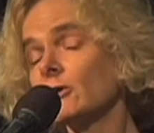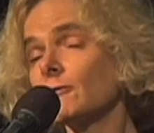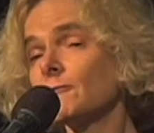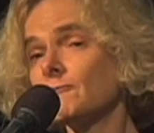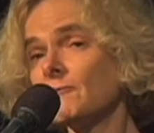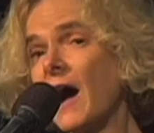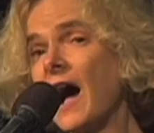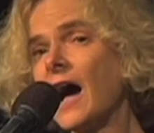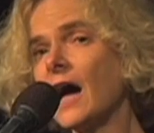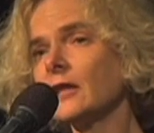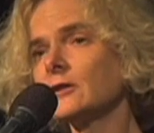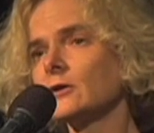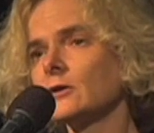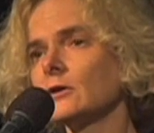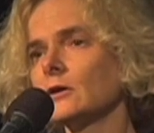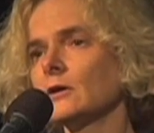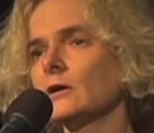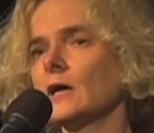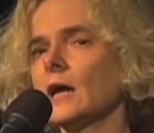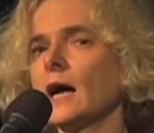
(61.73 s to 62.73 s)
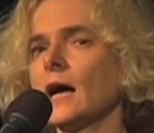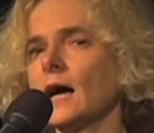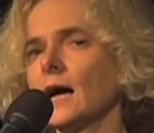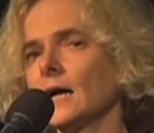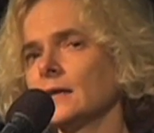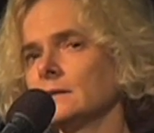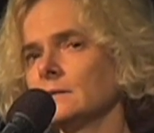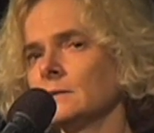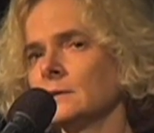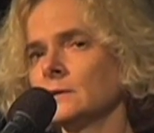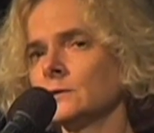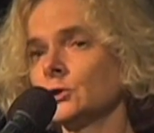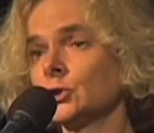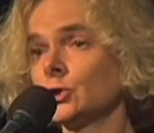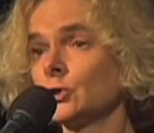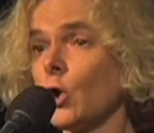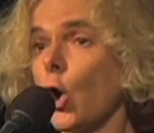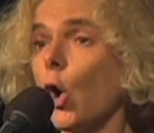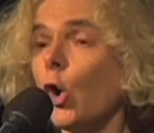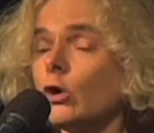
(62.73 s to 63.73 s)
her father and
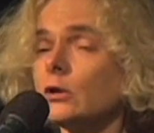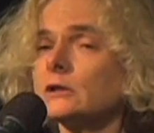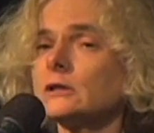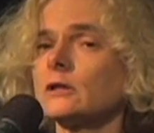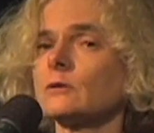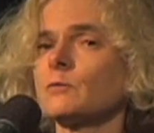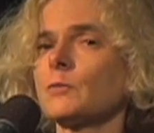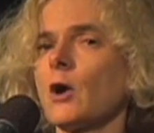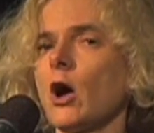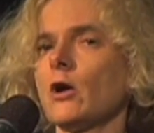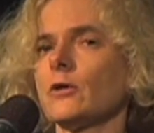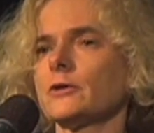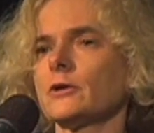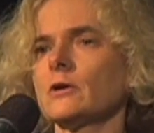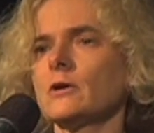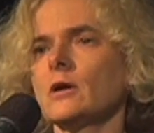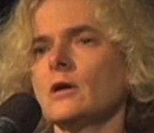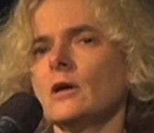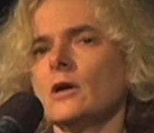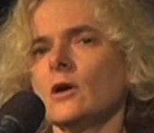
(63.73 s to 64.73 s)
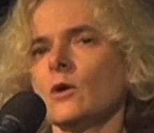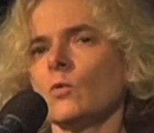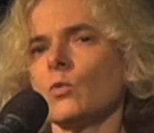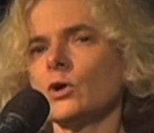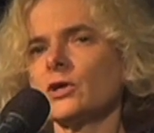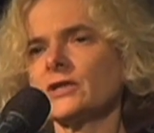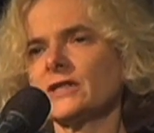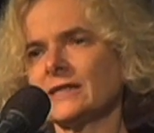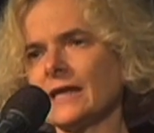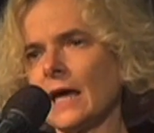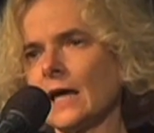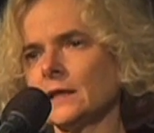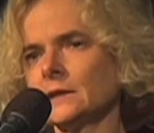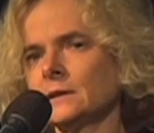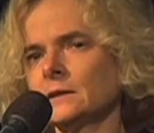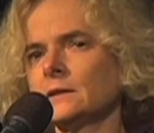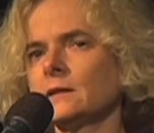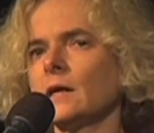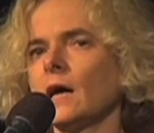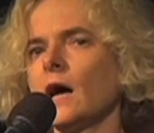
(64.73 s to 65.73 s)
older brother were
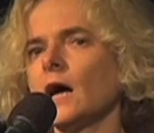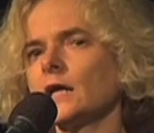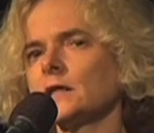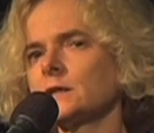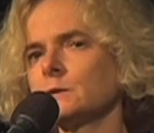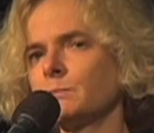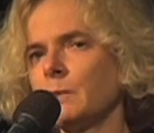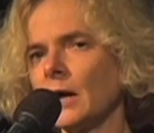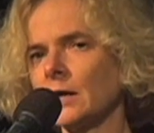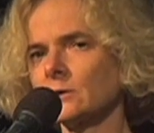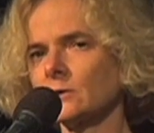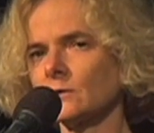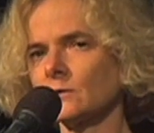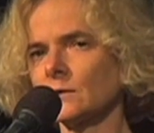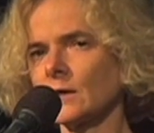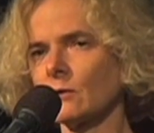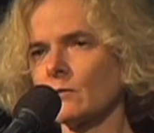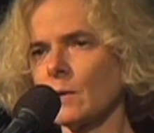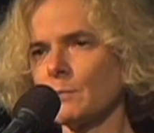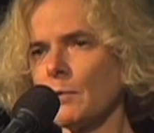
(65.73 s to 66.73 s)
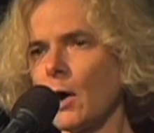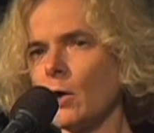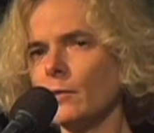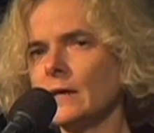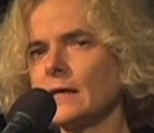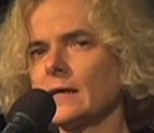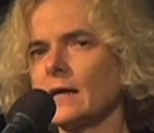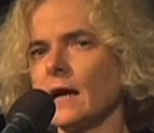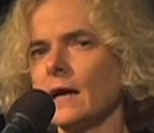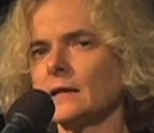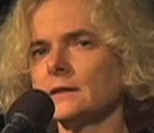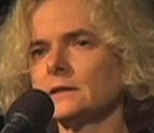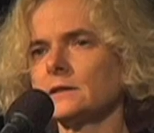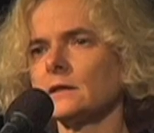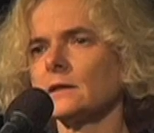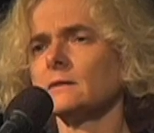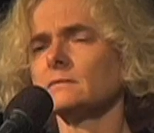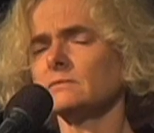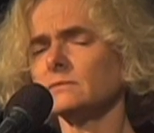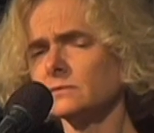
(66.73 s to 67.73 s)
sent as part of the
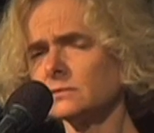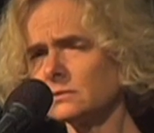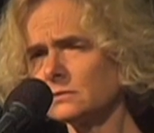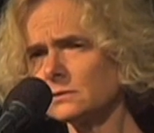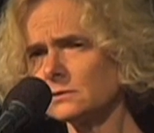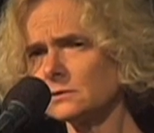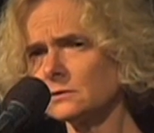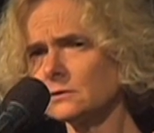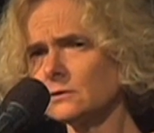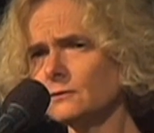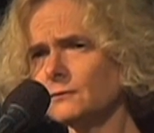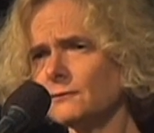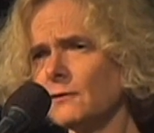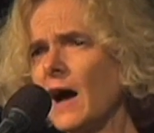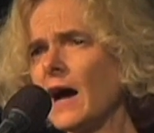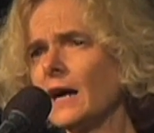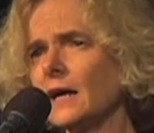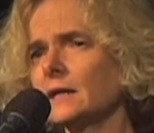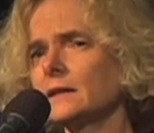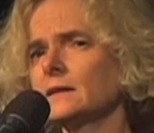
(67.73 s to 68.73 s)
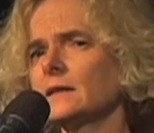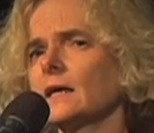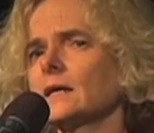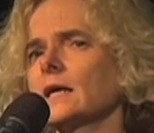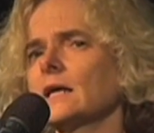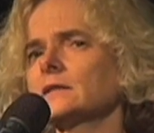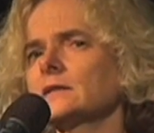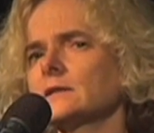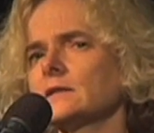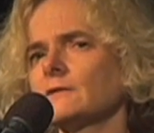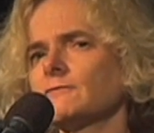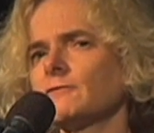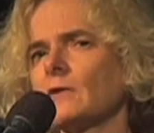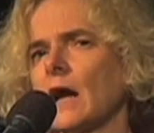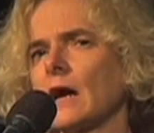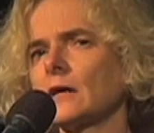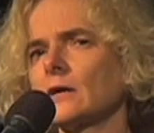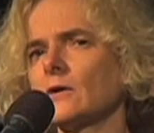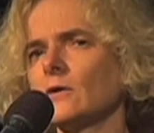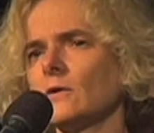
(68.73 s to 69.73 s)
Republicans to fight against the
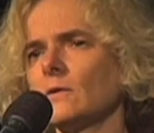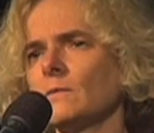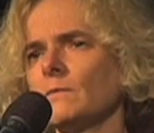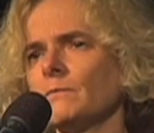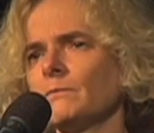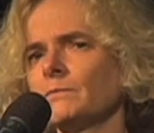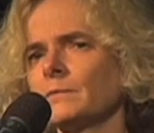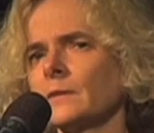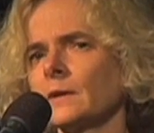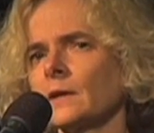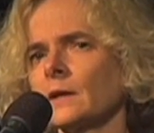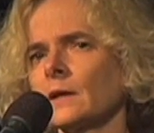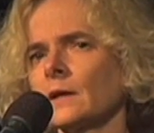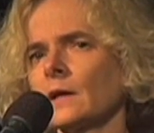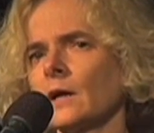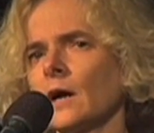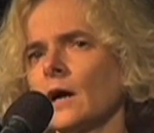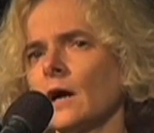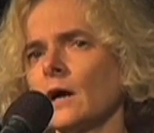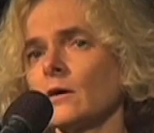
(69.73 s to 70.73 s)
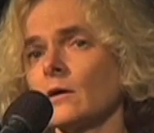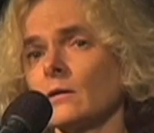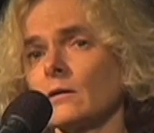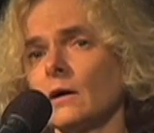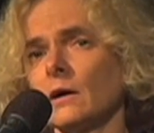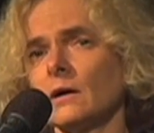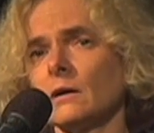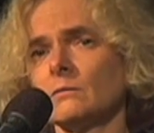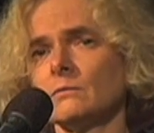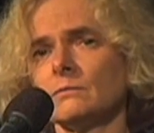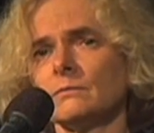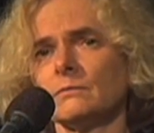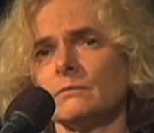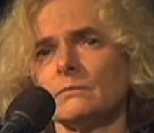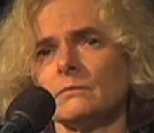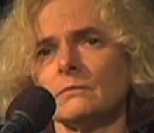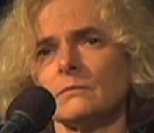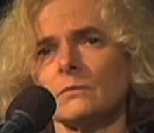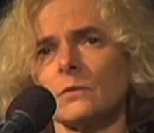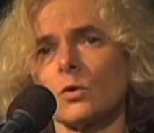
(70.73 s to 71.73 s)
Franco uh, um,
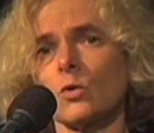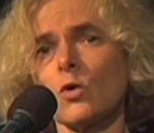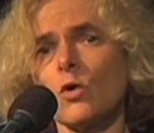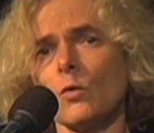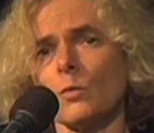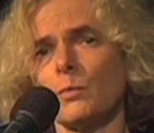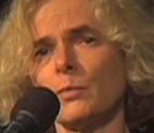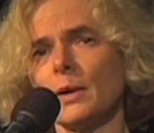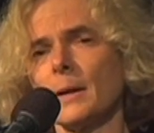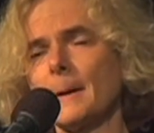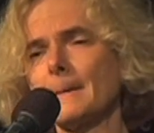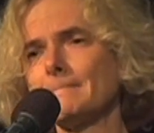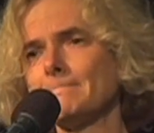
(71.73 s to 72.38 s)
group.